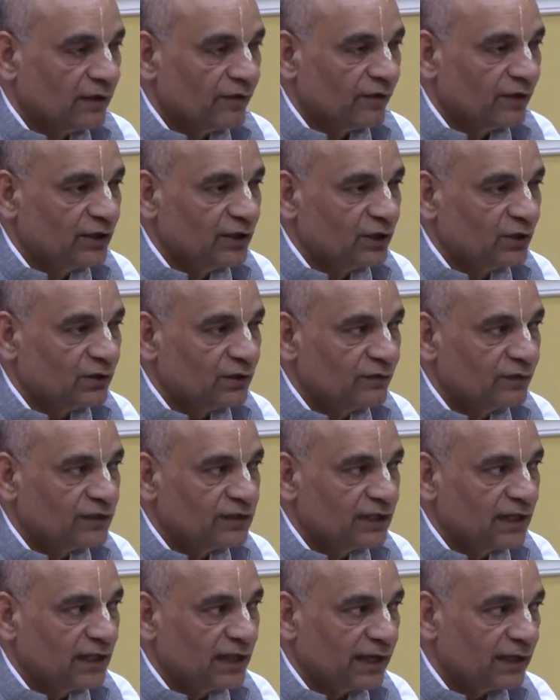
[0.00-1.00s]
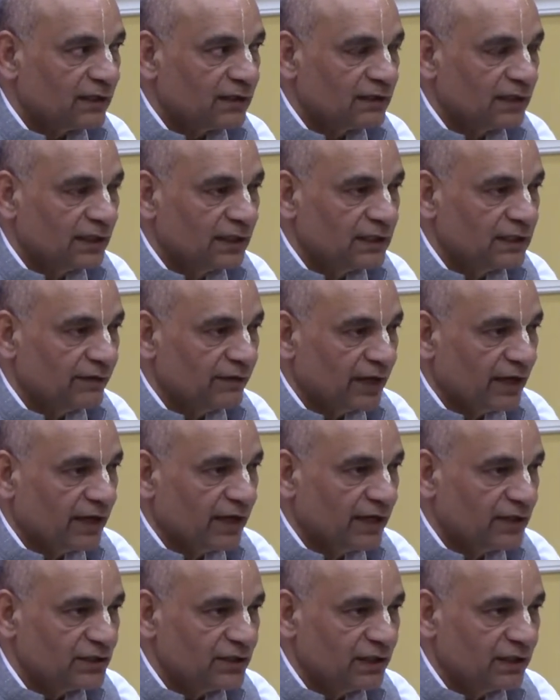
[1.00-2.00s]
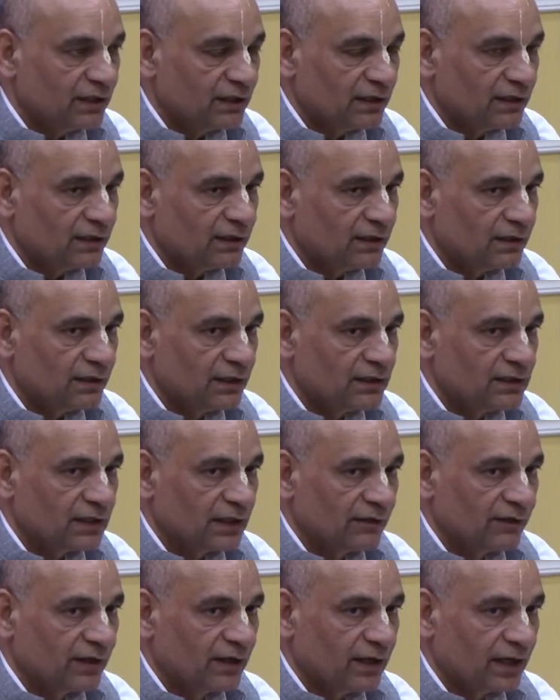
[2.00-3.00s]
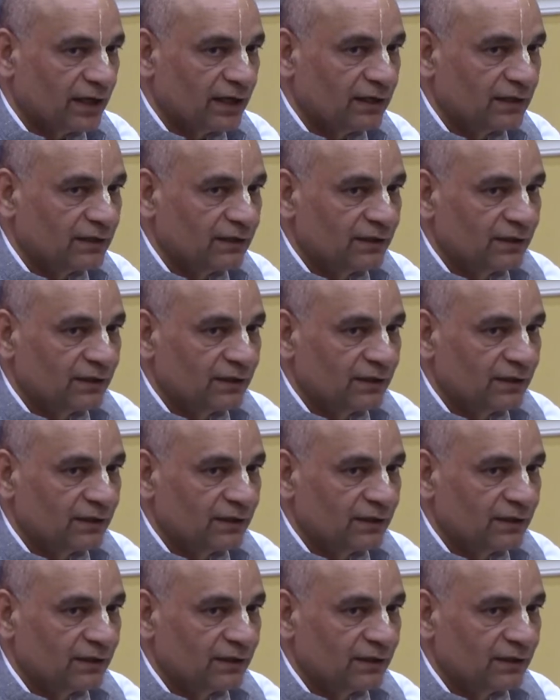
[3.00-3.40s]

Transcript: Vidyut, we say electricity is a very recent uh, discovery, right?